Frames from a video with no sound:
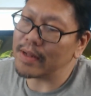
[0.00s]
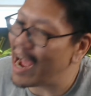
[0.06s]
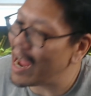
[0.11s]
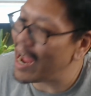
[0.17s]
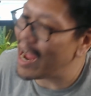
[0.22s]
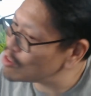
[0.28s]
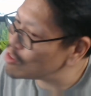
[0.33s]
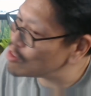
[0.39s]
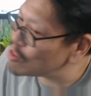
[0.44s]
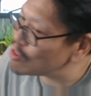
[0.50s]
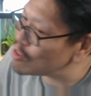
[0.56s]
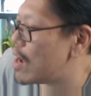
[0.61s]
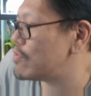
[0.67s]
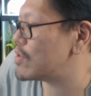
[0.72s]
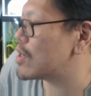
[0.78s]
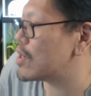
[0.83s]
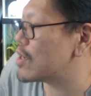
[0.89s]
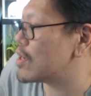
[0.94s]
I do
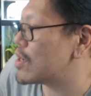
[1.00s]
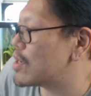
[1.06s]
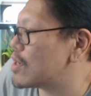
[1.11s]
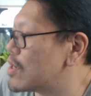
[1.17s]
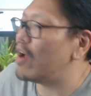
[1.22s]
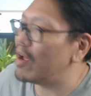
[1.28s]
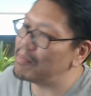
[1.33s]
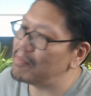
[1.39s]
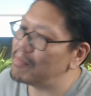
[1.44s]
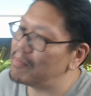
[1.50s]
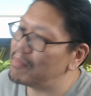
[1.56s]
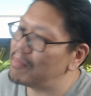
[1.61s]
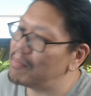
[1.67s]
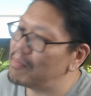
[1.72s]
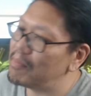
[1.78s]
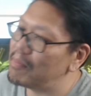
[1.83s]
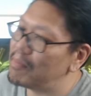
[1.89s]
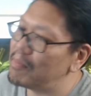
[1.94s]
have to call the 5 minute
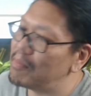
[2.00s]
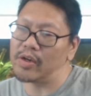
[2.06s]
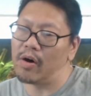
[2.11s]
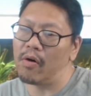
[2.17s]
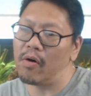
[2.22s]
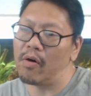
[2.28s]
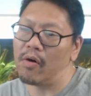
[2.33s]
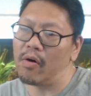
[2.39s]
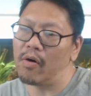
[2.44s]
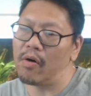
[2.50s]
mark, so